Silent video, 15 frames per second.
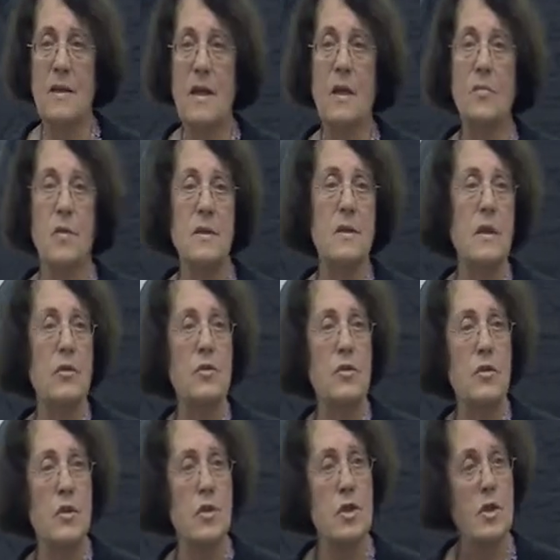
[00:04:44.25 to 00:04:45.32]
that went
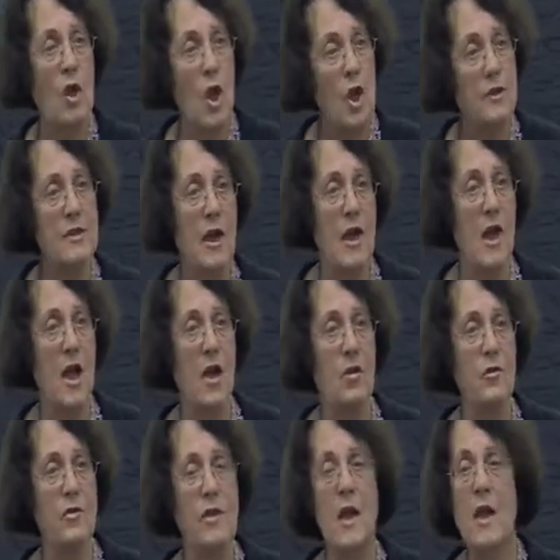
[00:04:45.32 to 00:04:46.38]
into the
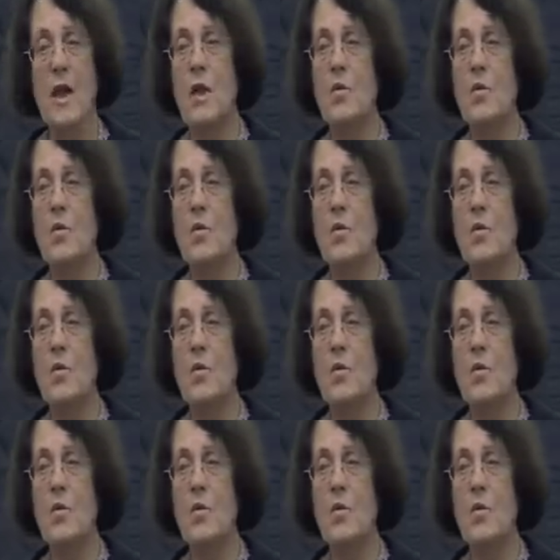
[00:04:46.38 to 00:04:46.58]
slaughterhouse